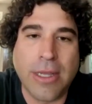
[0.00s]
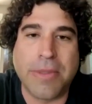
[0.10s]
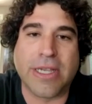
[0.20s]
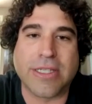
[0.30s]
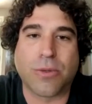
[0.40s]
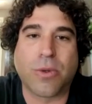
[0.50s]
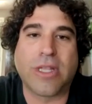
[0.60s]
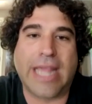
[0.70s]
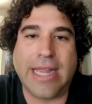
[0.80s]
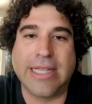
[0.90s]
because it
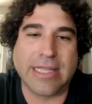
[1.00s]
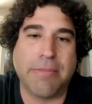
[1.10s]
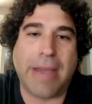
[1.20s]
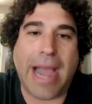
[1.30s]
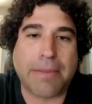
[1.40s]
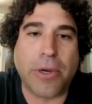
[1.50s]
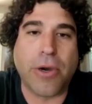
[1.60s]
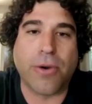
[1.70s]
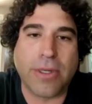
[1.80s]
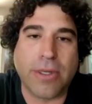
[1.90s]
really is the
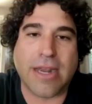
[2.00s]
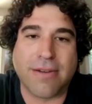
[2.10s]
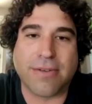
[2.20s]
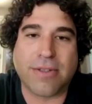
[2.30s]
backbone kind of